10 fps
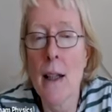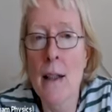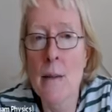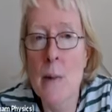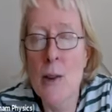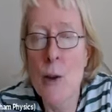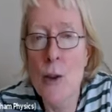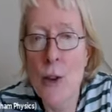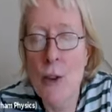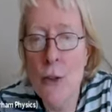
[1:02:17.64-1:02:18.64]
Um,
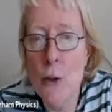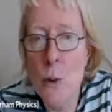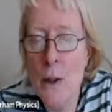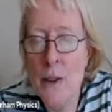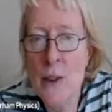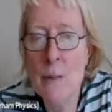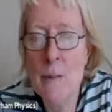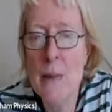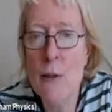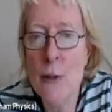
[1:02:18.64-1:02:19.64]
so for
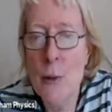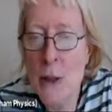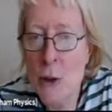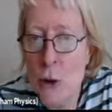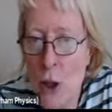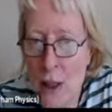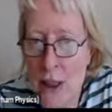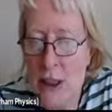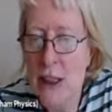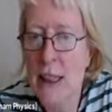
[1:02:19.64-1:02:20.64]
quantum, for
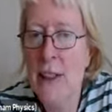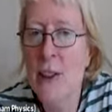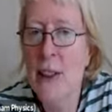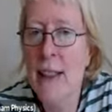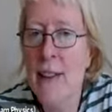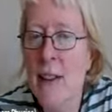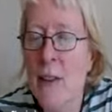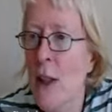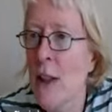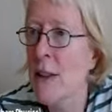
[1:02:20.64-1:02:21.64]
metrology to get an
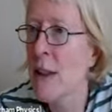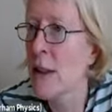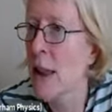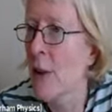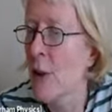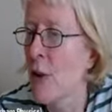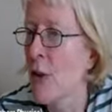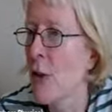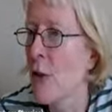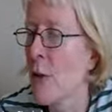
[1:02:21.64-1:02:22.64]
advantage out of
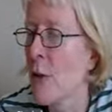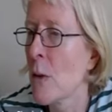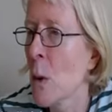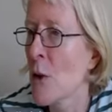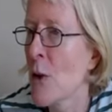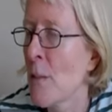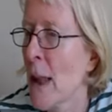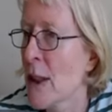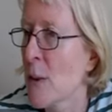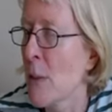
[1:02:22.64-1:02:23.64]
quantum
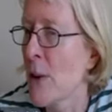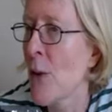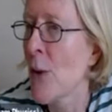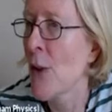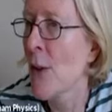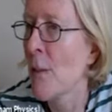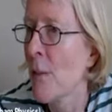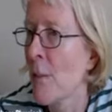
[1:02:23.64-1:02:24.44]
measurements,